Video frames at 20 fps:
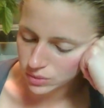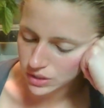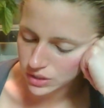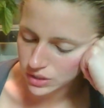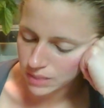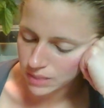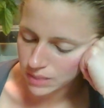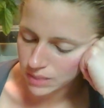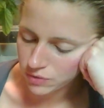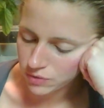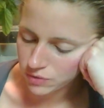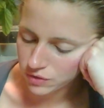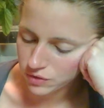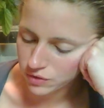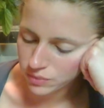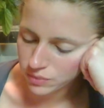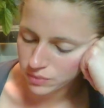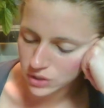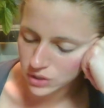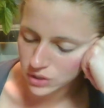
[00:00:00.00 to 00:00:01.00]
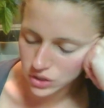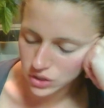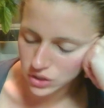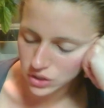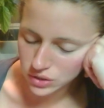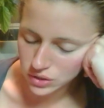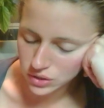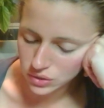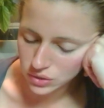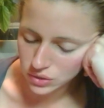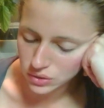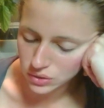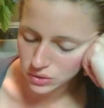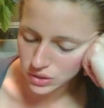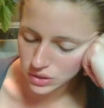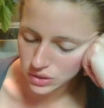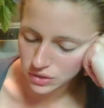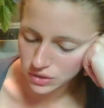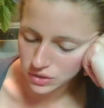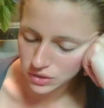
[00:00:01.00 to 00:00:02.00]
except for information disclosed
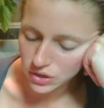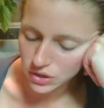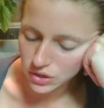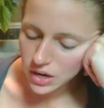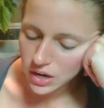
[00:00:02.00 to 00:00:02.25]
under